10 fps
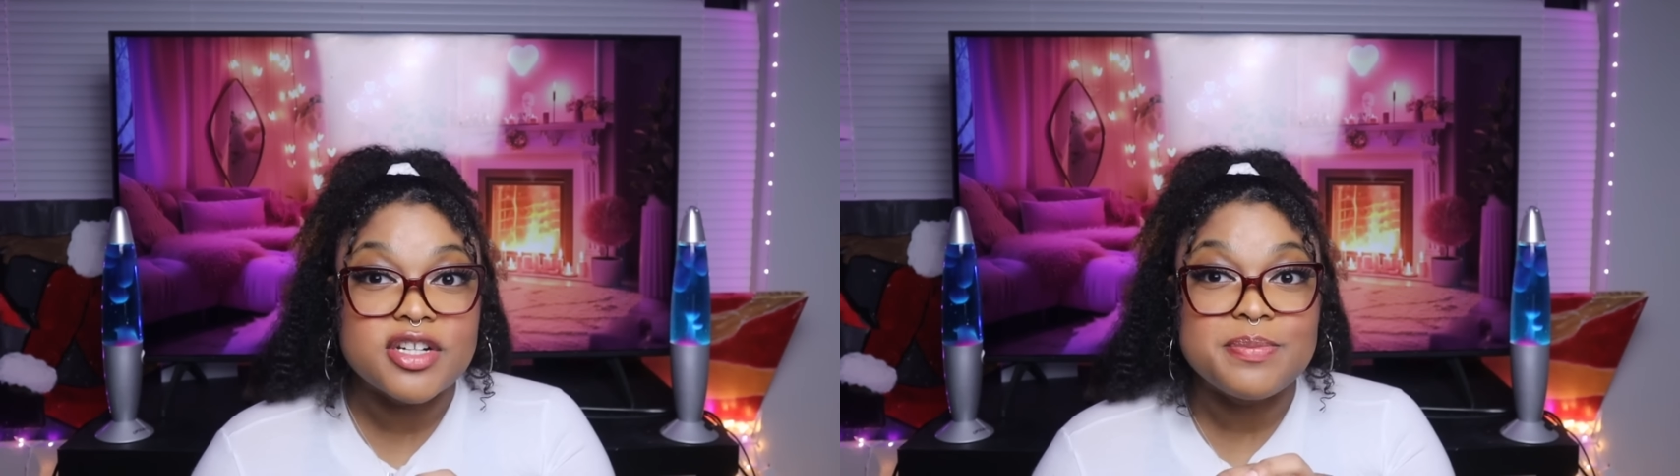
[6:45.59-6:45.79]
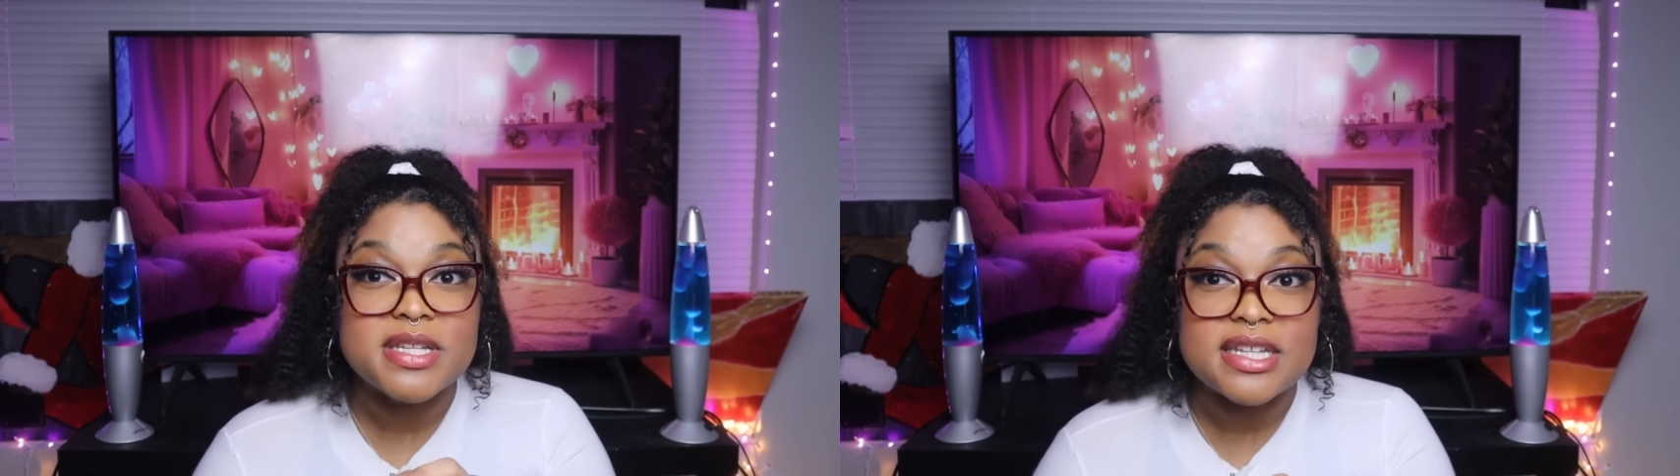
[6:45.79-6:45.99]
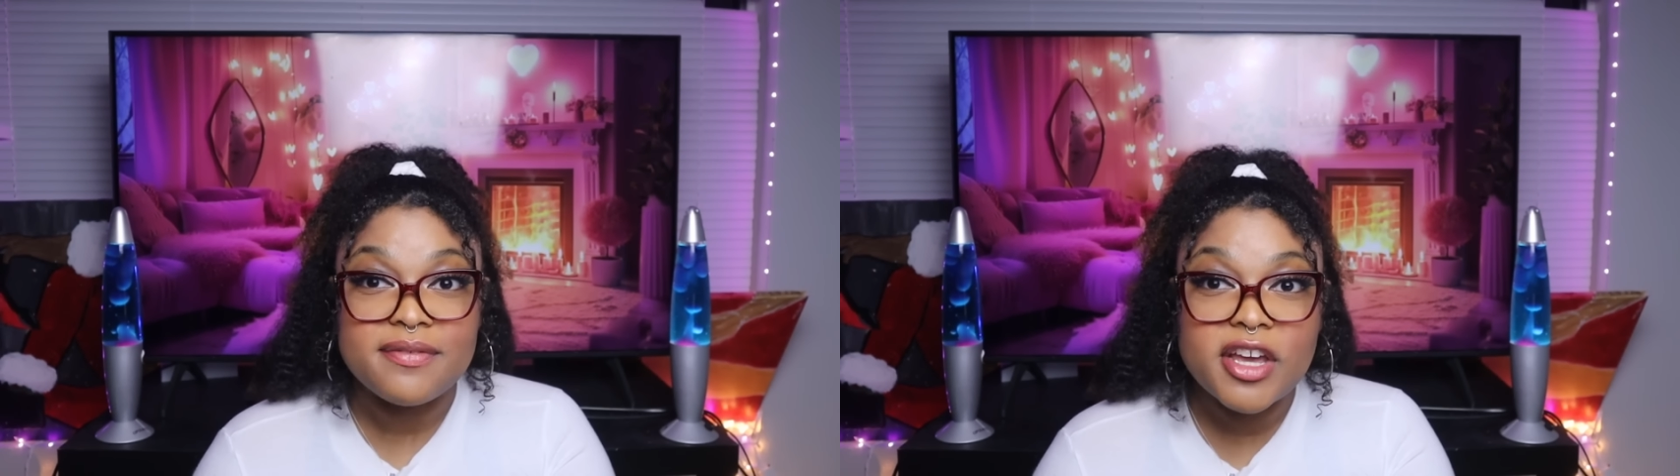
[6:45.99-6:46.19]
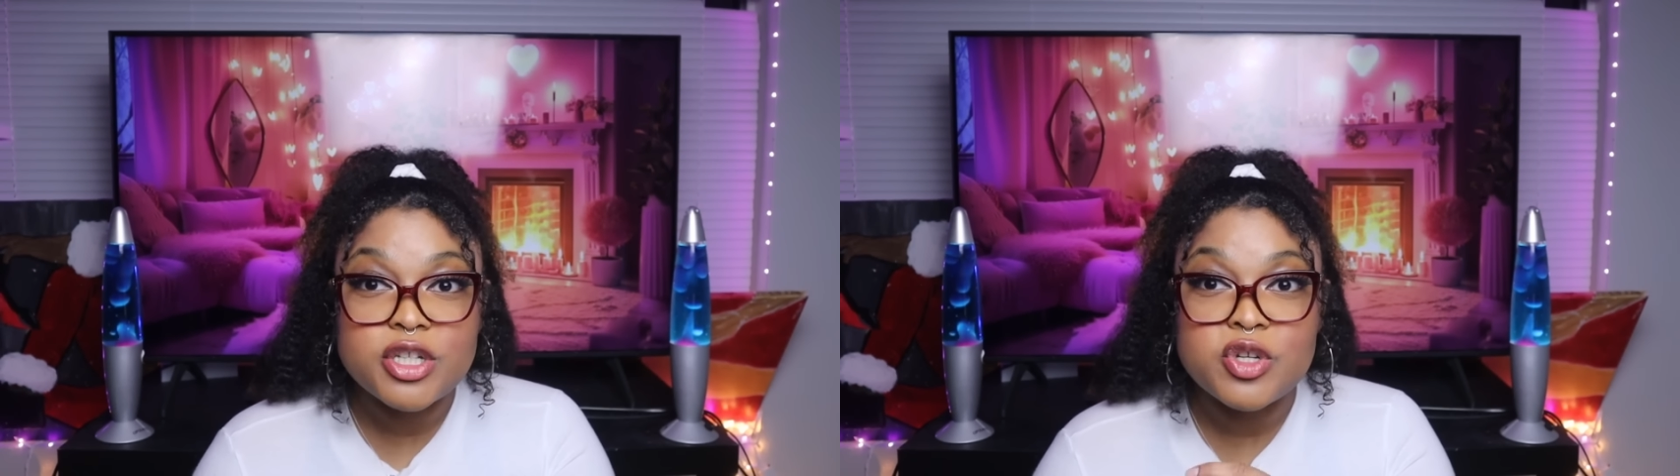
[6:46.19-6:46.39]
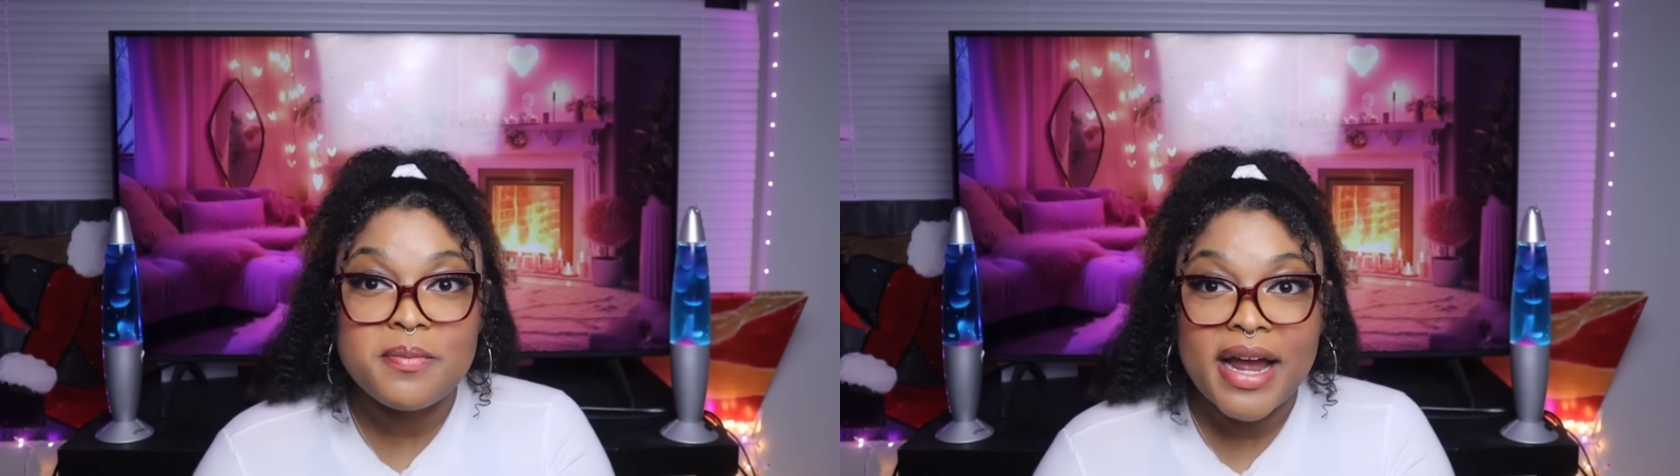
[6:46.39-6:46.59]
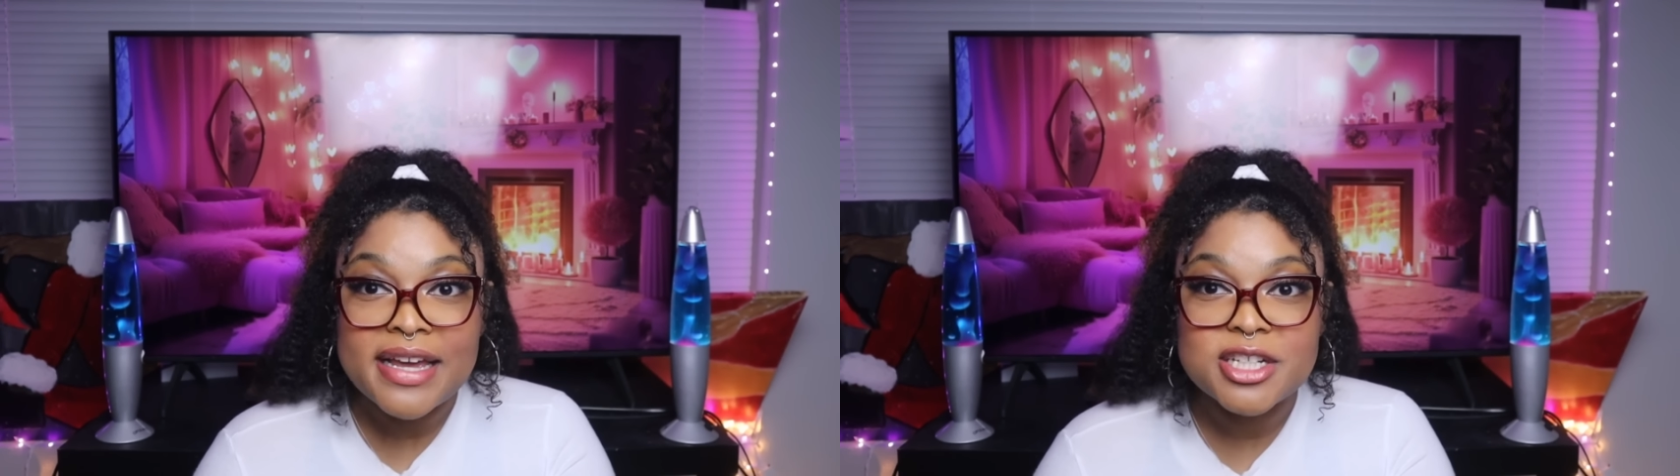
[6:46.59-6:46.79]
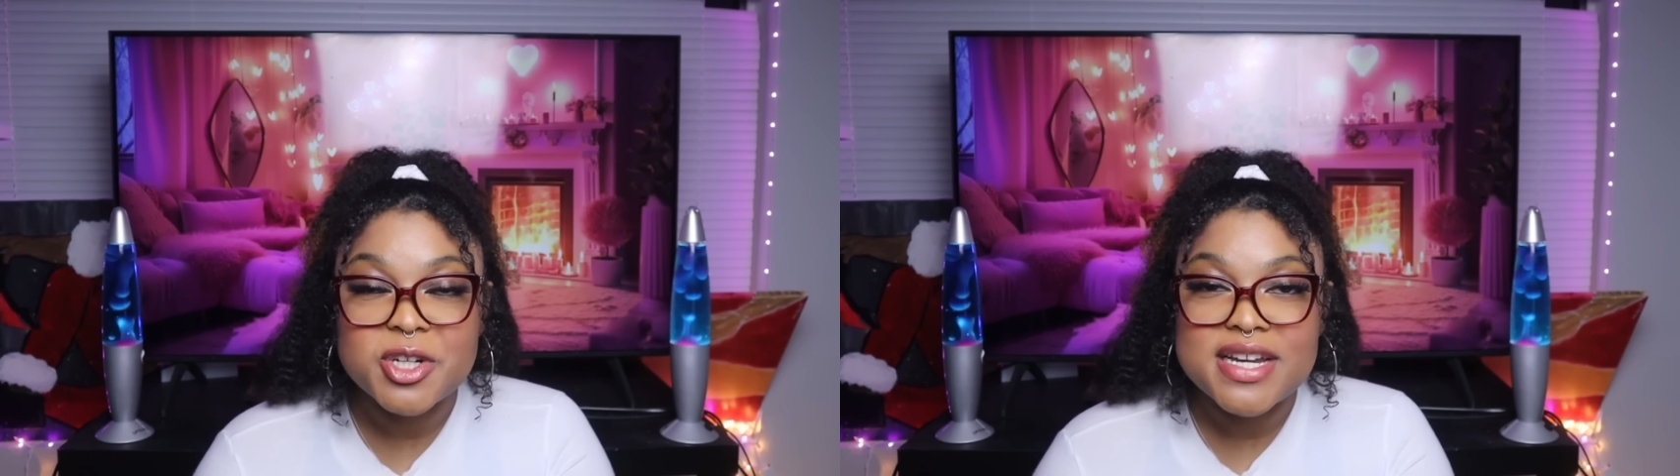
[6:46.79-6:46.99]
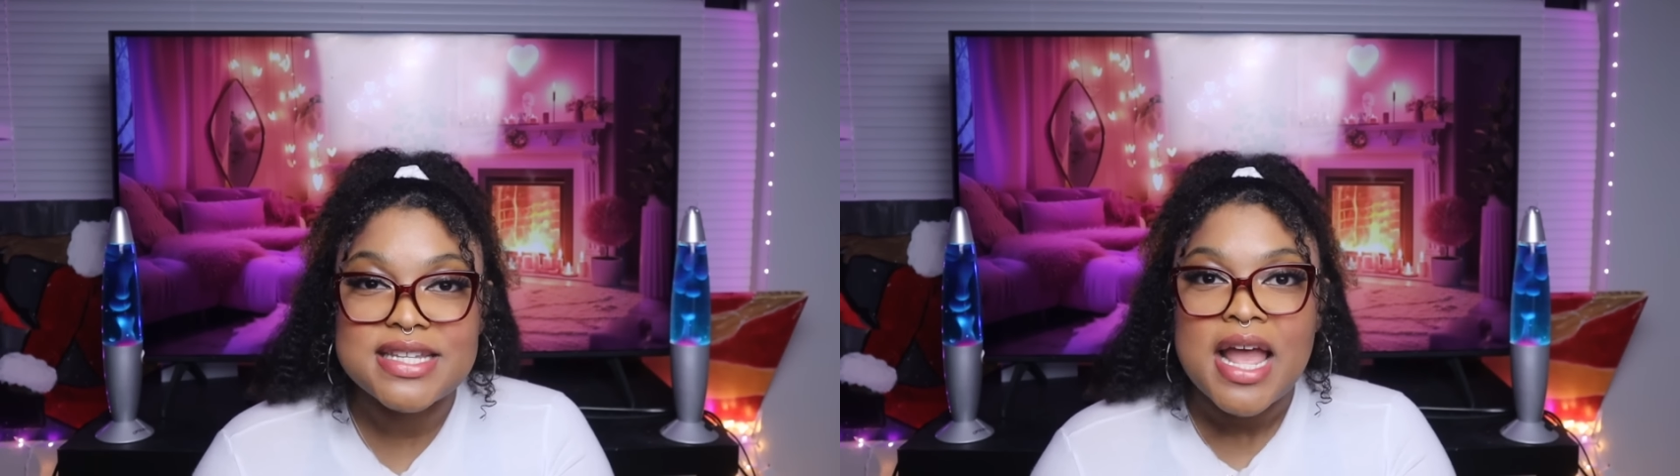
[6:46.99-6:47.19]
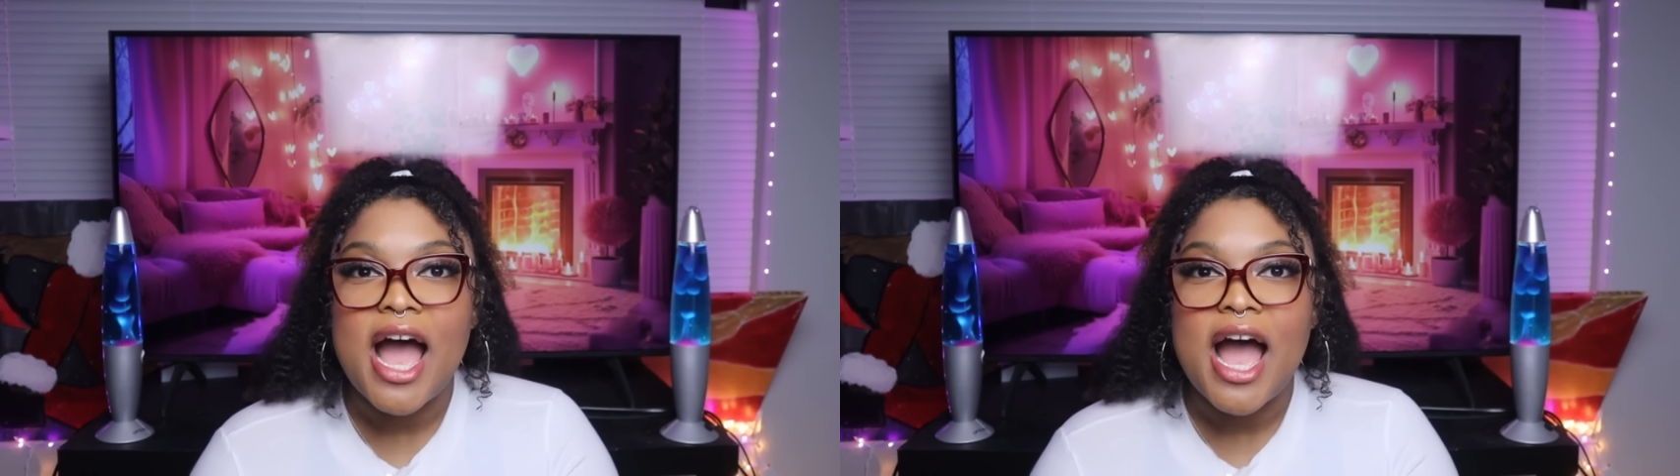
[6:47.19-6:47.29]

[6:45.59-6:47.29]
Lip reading: specific to my interests.